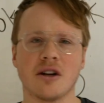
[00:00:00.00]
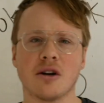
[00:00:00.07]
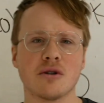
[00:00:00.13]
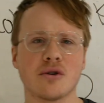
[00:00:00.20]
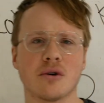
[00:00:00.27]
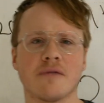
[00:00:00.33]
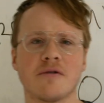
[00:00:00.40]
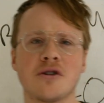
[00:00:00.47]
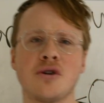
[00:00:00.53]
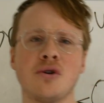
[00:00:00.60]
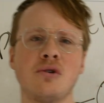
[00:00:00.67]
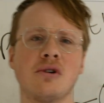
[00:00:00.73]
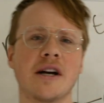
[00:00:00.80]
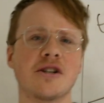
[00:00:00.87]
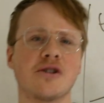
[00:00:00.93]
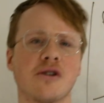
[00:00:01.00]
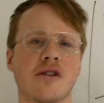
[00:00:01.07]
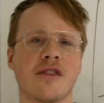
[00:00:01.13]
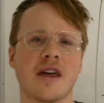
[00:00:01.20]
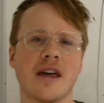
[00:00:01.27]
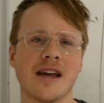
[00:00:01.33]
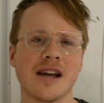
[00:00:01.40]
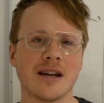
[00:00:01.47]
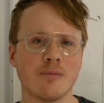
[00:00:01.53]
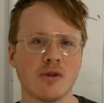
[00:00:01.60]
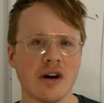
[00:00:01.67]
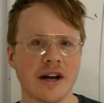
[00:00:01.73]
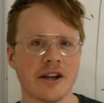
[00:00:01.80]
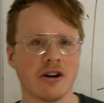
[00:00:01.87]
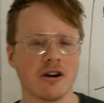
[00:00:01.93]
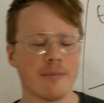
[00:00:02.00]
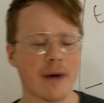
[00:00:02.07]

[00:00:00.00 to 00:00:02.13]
sort of 2-lecture thing in molecular